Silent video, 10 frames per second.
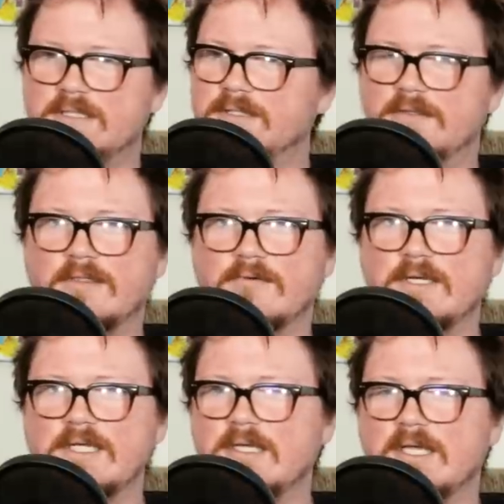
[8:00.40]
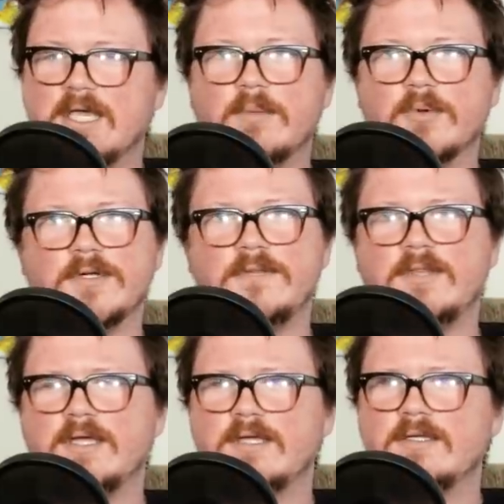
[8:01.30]
3D camera
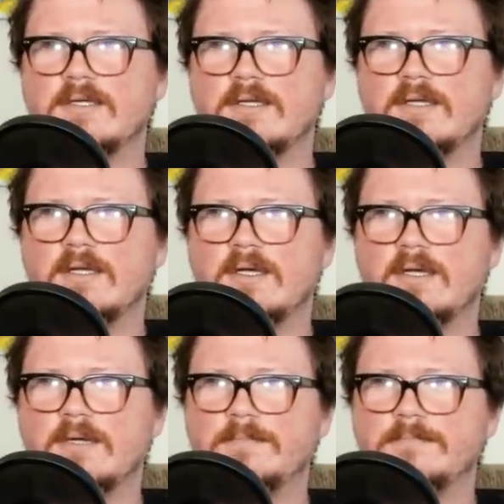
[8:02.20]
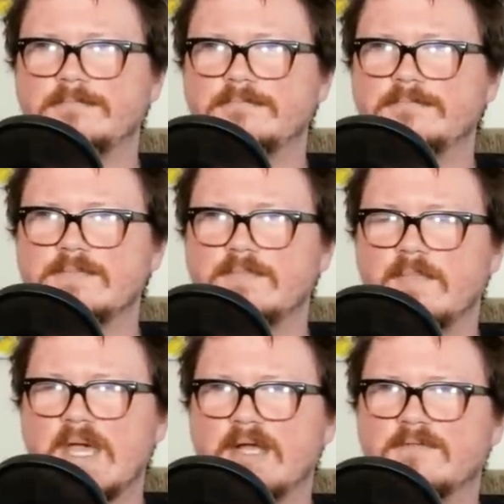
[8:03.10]
that um,
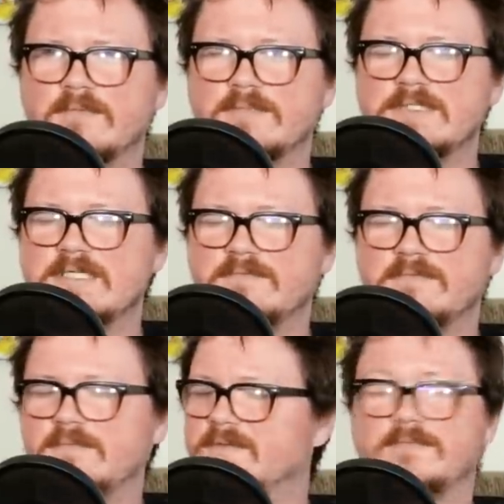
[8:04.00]
Mac from Steve.